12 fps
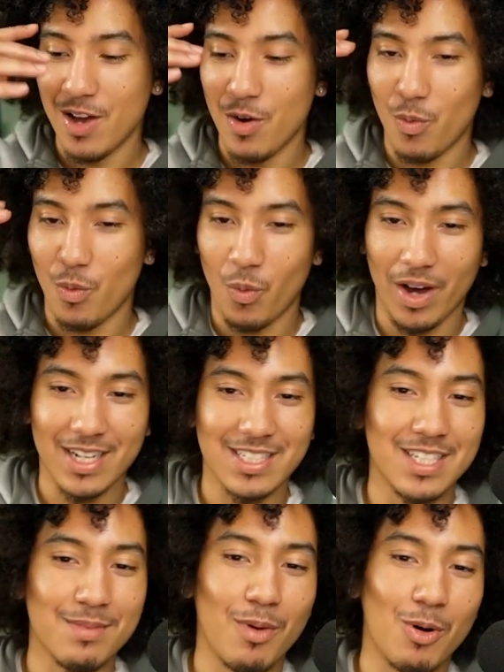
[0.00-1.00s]
What is
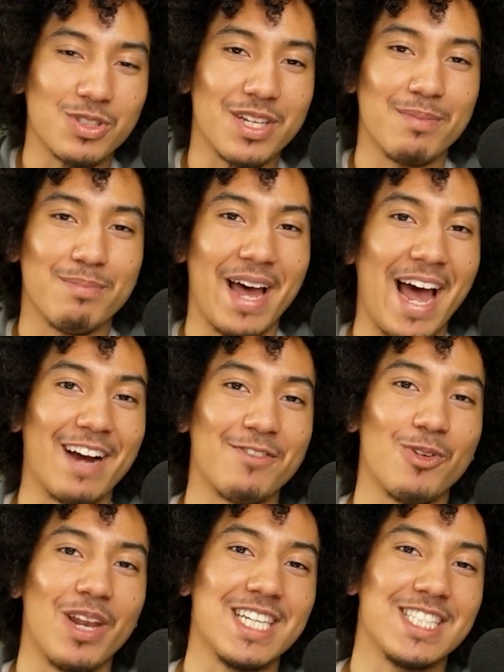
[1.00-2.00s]
the most
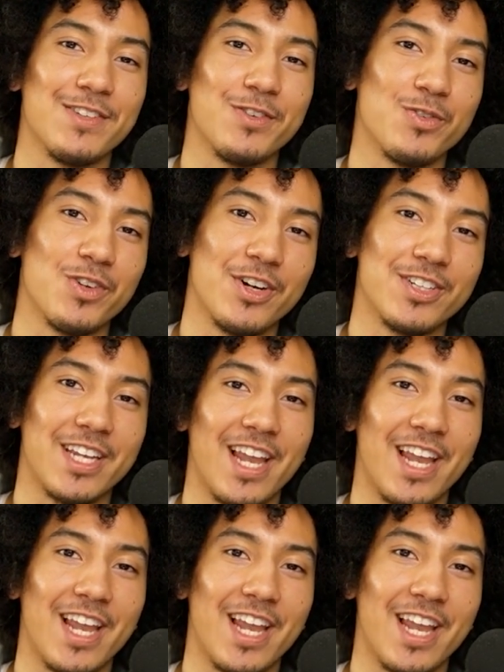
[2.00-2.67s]
impactful lesson you've learned in